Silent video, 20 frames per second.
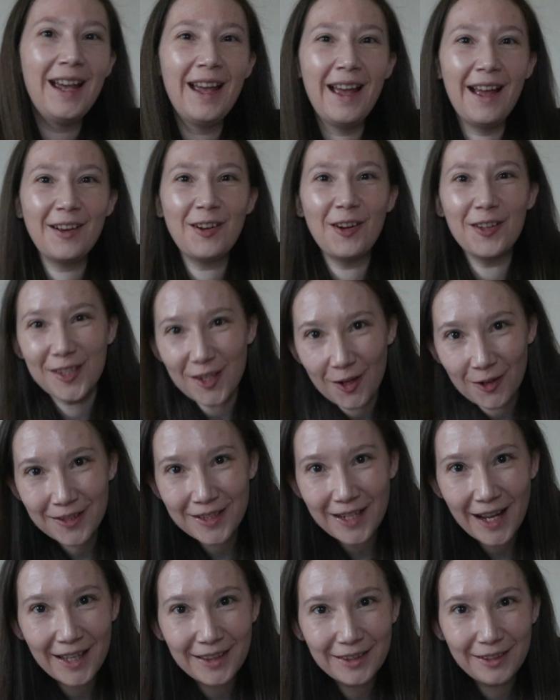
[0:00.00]
I got
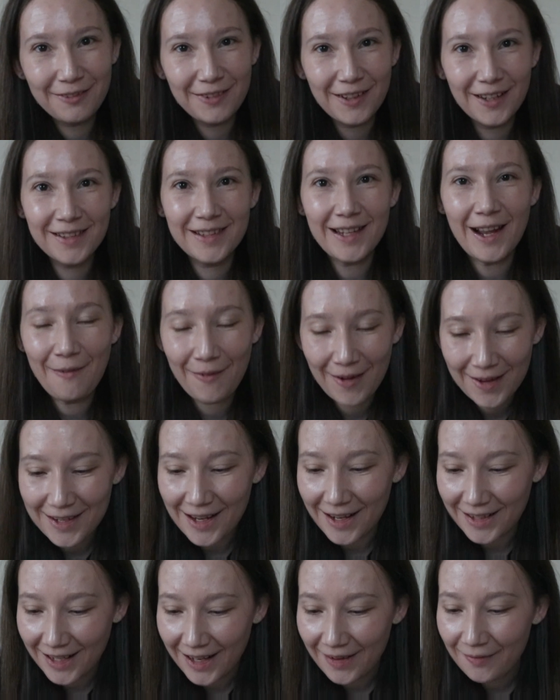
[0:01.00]
tongue-tied the first time I
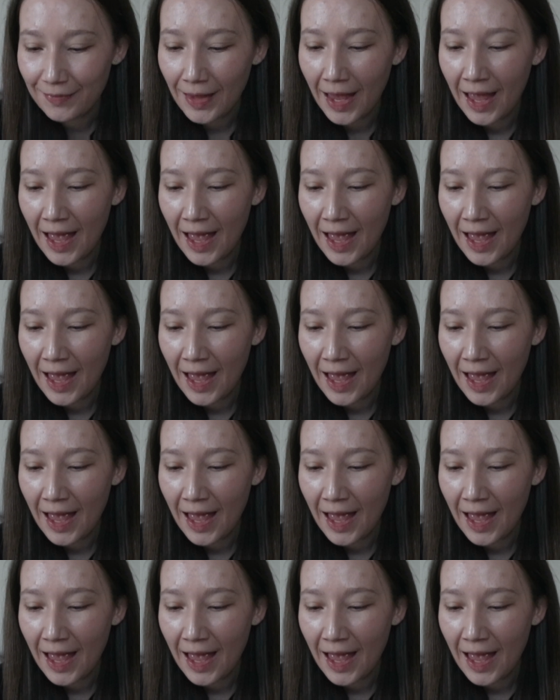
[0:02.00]
said it.